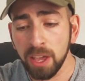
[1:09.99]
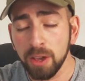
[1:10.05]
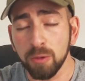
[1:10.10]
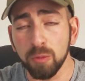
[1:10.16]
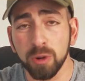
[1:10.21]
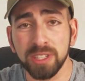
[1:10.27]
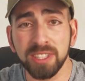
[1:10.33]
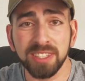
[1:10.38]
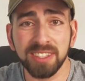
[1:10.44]

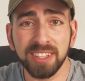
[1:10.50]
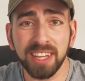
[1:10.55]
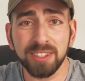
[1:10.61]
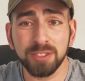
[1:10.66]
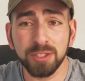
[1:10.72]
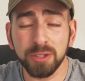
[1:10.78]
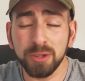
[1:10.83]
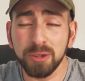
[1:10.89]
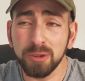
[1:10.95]
What did they
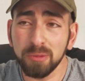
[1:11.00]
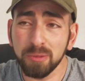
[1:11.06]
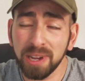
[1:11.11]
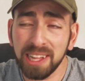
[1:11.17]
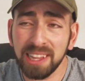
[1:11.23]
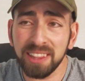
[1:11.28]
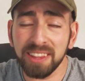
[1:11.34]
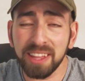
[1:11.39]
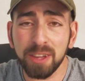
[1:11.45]
do?
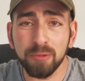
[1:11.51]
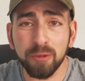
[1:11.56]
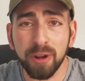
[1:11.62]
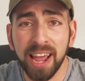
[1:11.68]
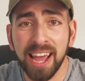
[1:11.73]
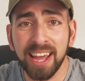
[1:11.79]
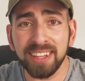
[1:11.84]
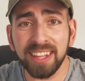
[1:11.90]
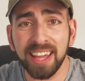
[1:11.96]
Well, they
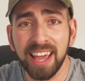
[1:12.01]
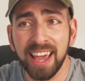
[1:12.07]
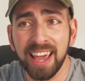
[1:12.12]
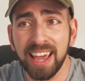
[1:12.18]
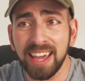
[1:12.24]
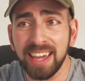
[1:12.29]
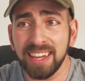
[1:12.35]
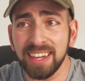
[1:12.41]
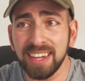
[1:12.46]
ran
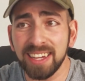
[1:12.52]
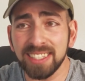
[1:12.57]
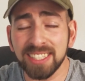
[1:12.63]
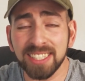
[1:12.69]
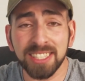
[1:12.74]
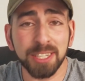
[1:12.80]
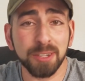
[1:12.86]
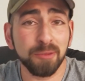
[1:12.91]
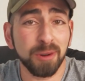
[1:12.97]
a
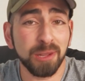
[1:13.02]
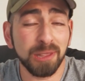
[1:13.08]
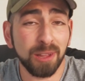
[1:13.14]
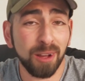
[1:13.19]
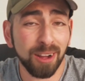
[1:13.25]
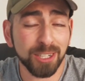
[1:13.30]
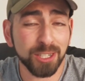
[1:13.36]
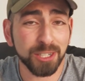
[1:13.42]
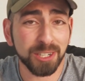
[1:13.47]

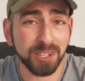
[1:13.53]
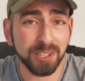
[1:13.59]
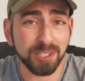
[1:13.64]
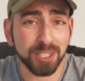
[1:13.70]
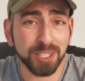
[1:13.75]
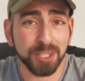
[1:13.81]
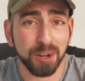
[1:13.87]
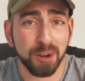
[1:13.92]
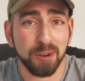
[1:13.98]
serological
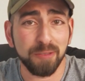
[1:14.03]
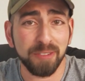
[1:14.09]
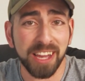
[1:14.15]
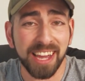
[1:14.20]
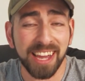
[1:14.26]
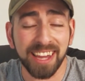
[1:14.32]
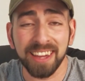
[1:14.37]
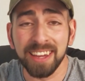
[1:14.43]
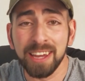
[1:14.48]

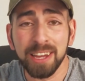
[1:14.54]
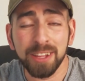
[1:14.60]
survey.